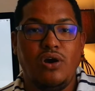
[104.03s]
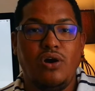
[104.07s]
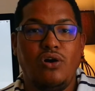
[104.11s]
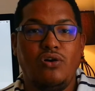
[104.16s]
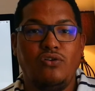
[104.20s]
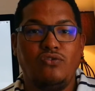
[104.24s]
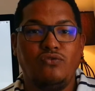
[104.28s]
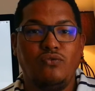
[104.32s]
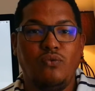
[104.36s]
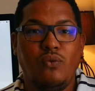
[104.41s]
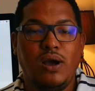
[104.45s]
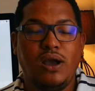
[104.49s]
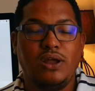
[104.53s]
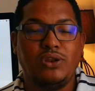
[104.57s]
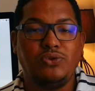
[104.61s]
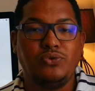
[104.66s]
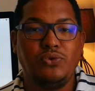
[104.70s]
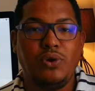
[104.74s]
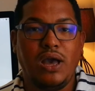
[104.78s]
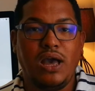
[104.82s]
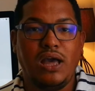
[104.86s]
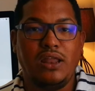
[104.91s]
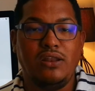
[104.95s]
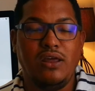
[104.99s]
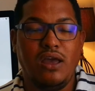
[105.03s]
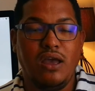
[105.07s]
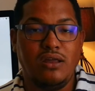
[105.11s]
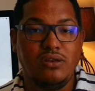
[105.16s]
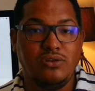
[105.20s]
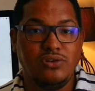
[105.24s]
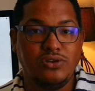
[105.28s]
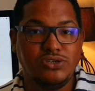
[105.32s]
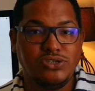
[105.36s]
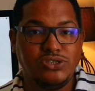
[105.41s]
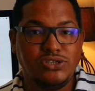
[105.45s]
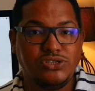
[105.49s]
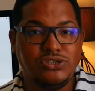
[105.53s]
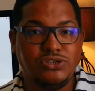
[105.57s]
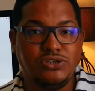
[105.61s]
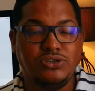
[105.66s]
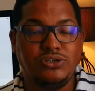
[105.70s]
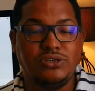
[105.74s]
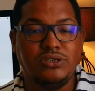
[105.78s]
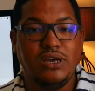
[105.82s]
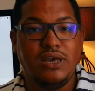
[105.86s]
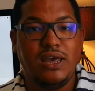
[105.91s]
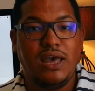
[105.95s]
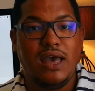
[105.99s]
of what you have
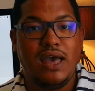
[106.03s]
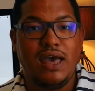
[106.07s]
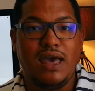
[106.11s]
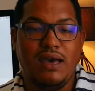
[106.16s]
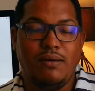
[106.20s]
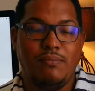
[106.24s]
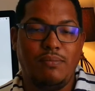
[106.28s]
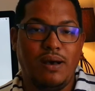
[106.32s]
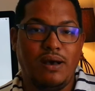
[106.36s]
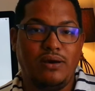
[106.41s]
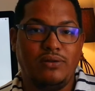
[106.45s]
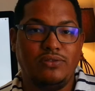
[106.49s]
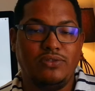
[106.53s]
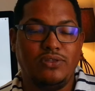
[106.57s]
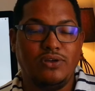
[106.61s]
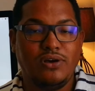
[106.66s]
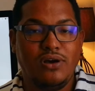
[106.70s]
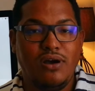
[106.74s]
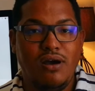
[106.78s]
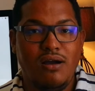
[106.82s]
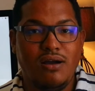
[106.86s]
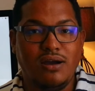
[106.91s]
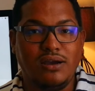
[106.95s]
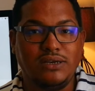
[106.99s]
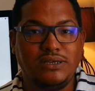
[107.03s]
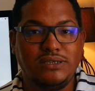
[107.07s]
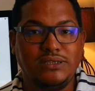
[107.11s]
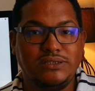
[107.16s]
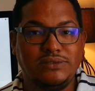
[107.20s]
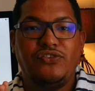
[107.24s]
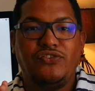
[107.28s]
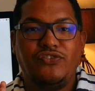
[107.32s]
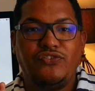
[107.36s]
understood about the card.